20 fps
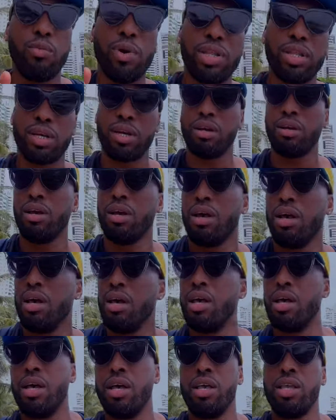whether
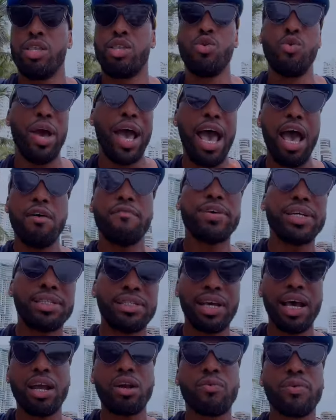you have
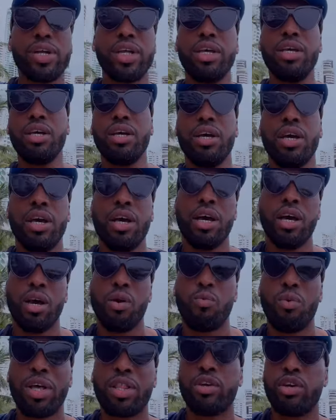integrity,
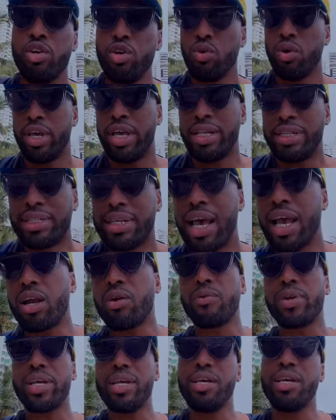whether you
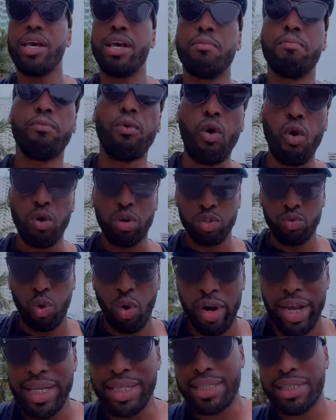integrity and morals were
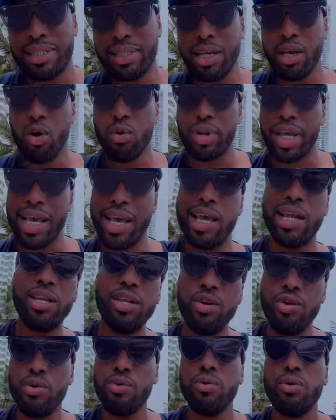instilled in
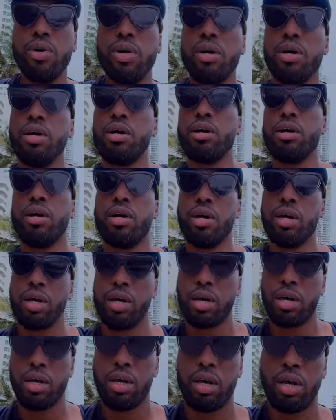you,
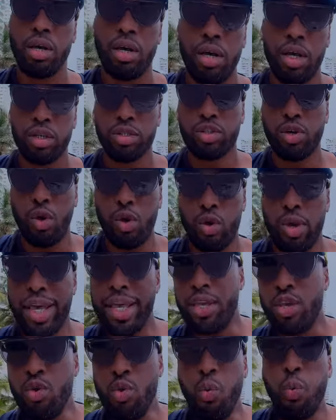so
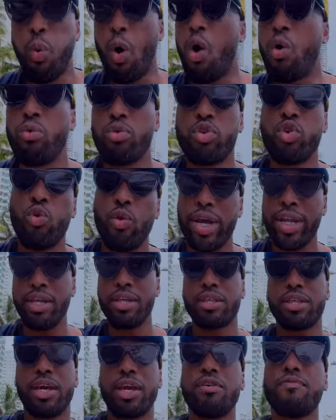you won't do
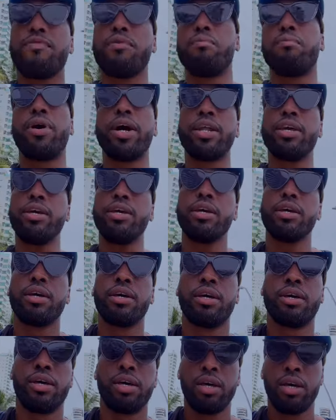anything for money.
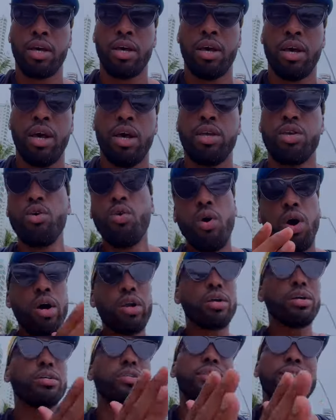You'll
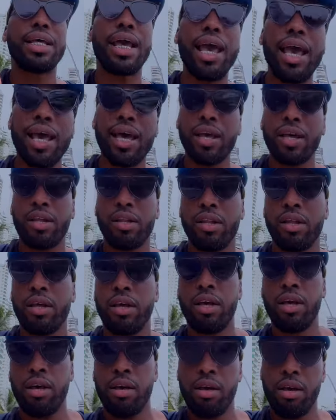understand
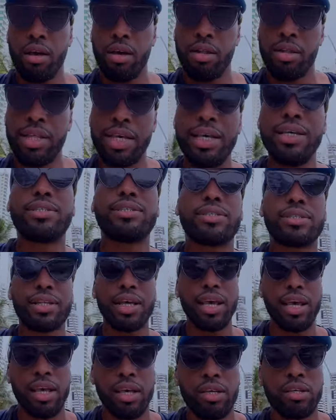these
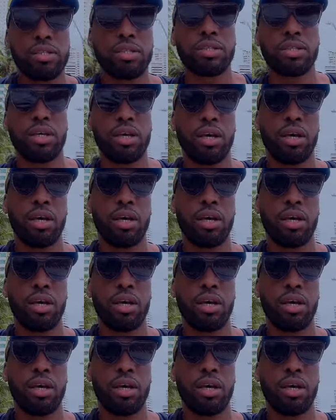things